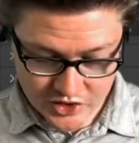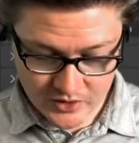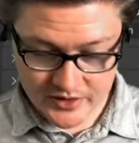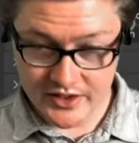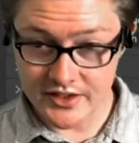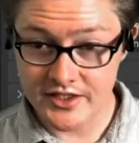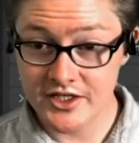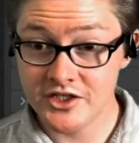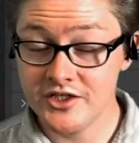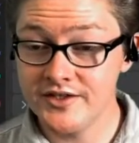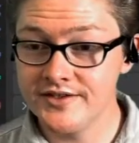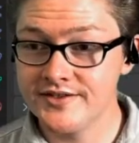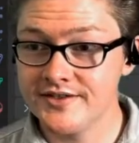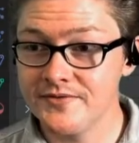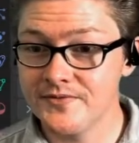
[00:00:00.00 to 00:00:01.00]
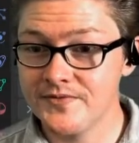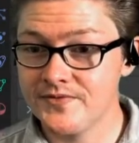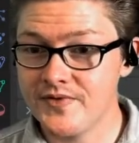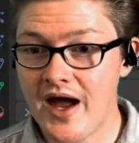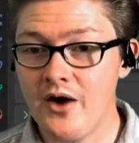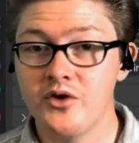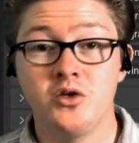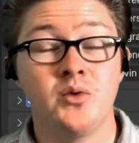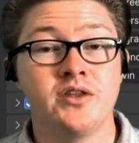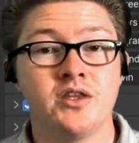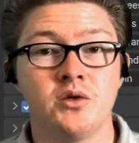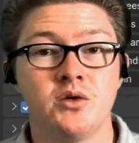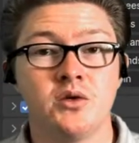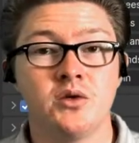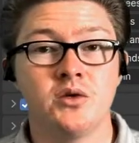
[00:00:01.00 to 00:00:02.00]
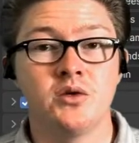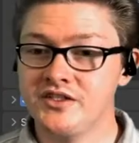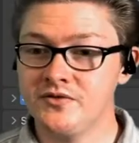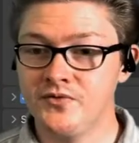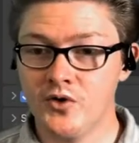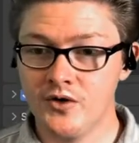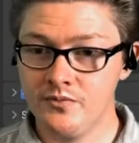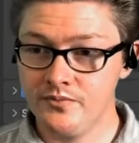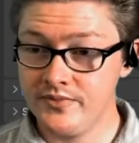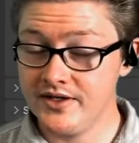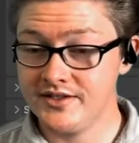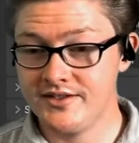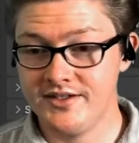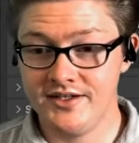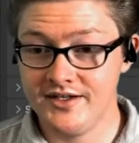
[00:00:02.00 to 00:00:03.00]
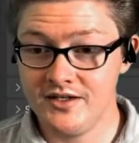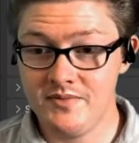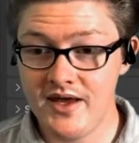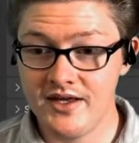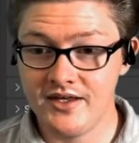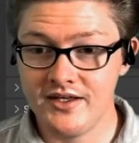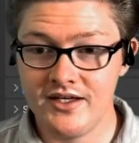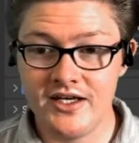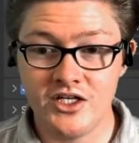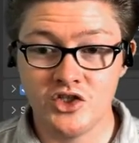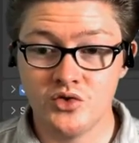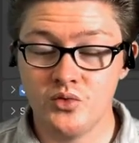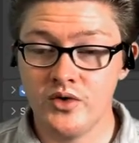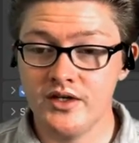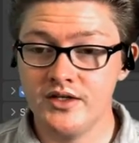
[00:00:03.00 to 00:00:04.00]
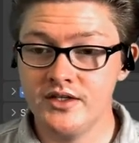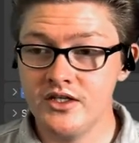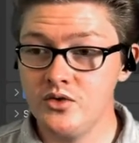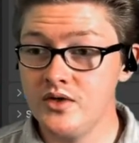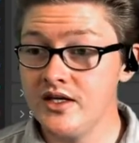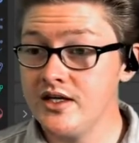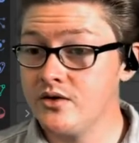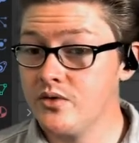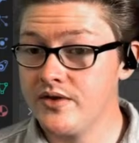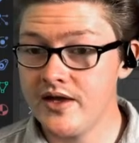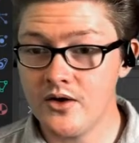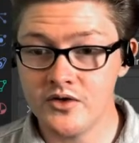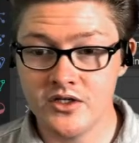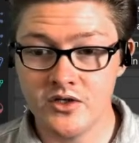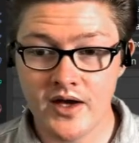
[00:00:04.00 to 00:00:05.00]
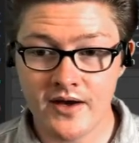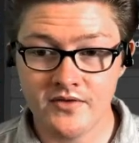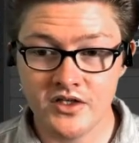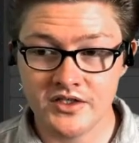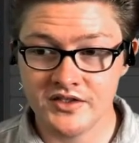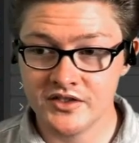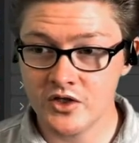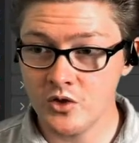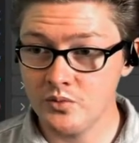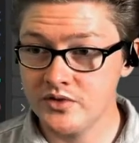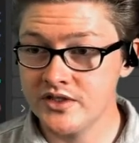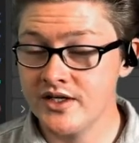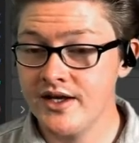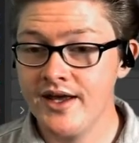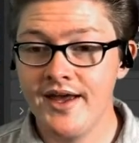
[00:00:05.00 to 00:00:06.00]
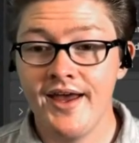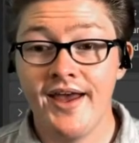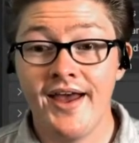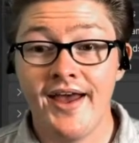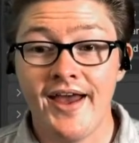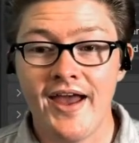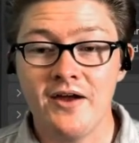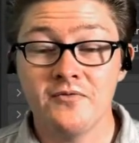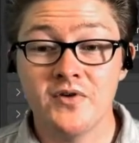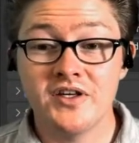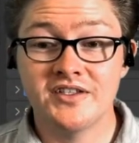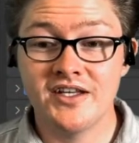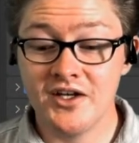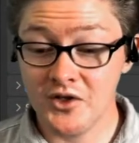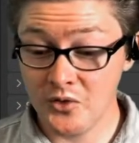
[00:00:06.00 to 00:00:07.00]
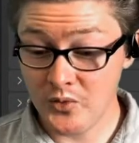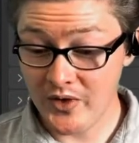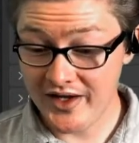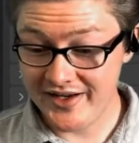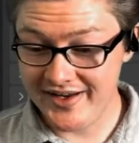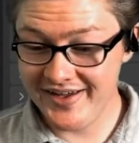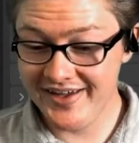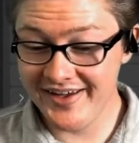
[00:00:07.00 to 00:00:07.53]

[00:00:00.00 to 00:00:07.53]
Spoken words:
conditions of how you want the branches to form, but it can make each one unique without you having to sculpt every single one.